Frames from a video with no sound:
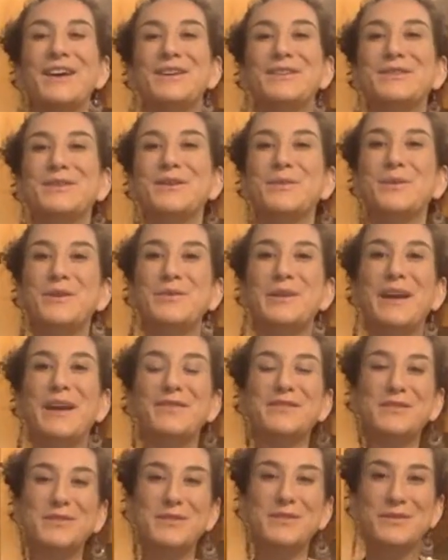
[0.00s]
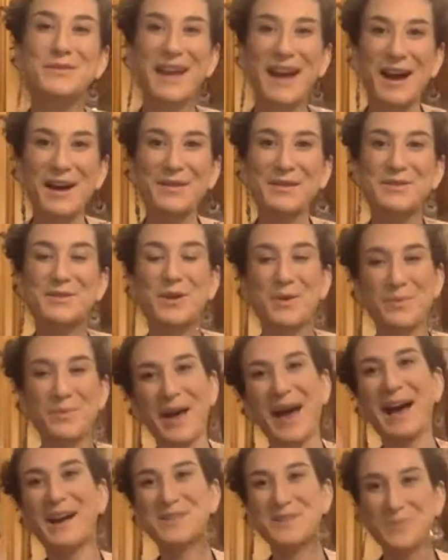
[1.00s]
So what we have to do now is go
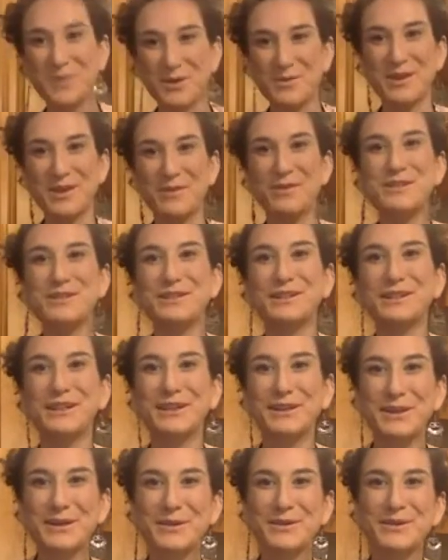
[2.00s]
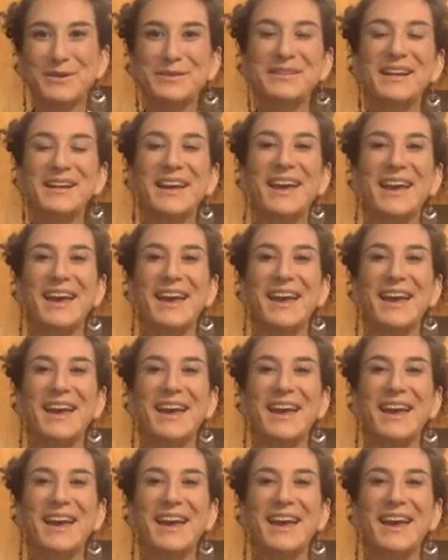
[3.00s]
back to what we originally knew,